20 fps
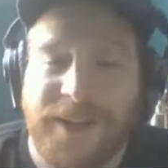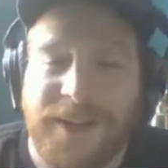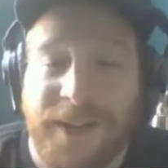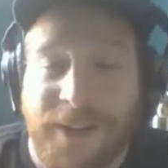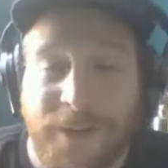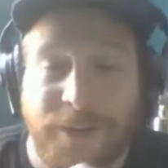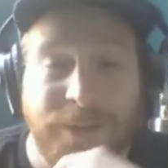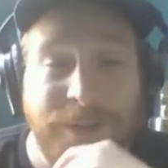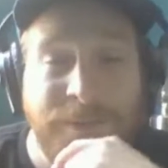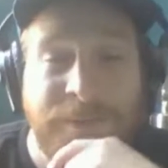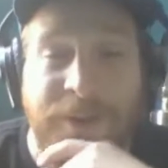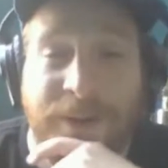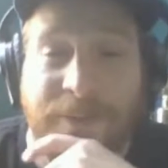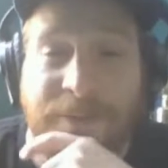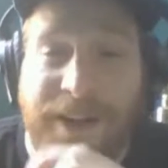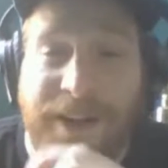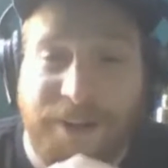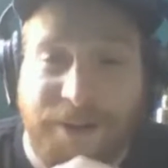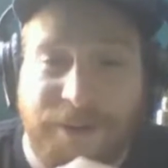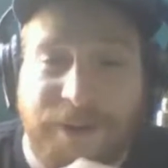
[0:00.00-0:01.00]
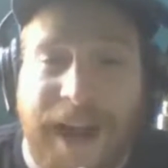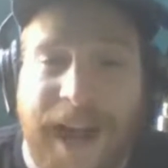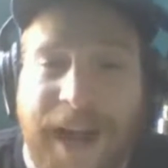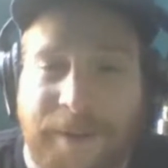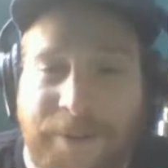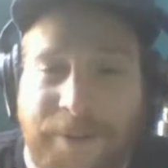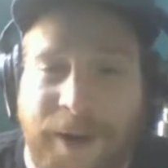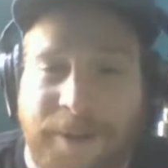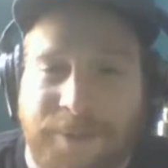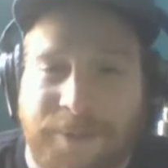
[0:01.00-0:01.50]
There was a good bit of crack
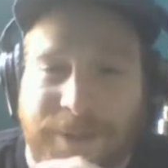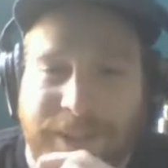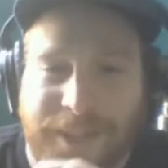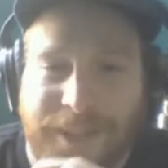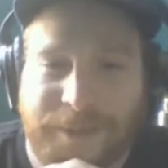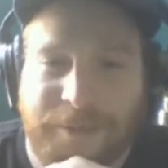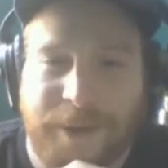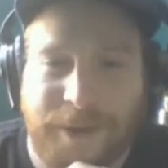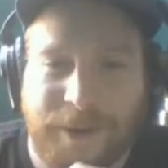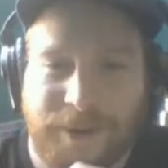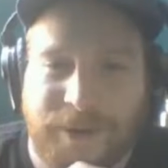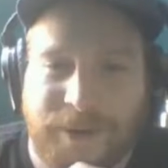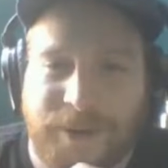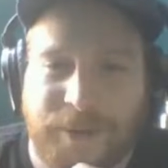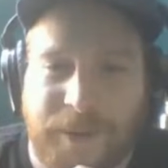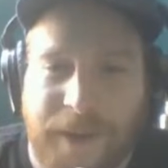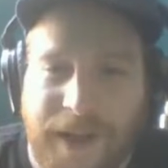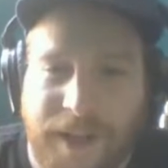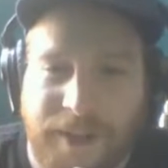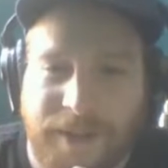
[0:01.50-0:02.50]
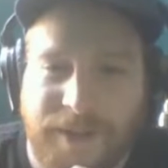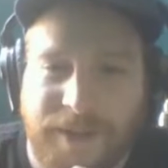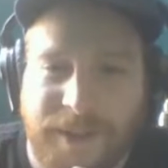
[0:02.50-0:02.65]
probably exposed as well.